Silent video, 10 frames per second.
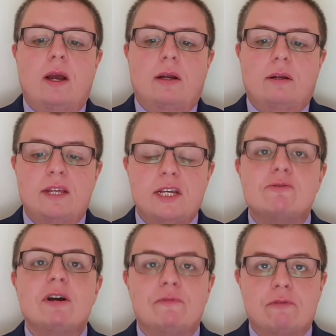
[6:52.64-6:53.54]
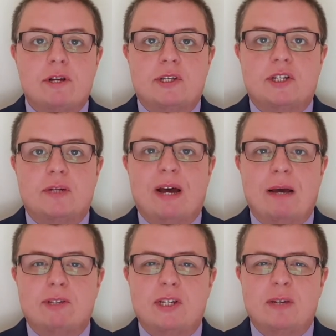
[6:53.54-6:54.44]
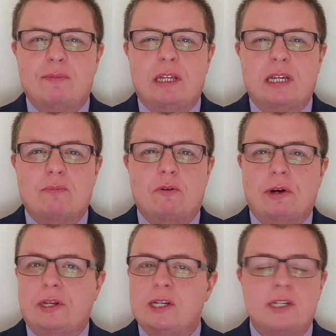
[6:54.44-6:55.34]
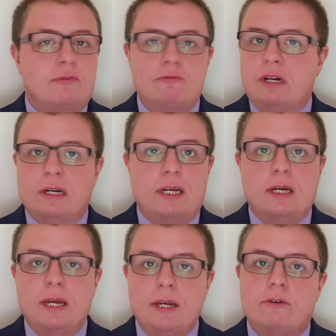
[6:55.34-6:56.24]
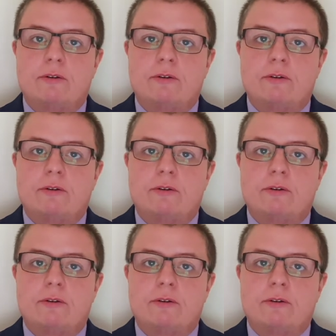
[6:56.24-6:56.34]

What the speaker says: Now, this reference to baptism at this point isn't really clear,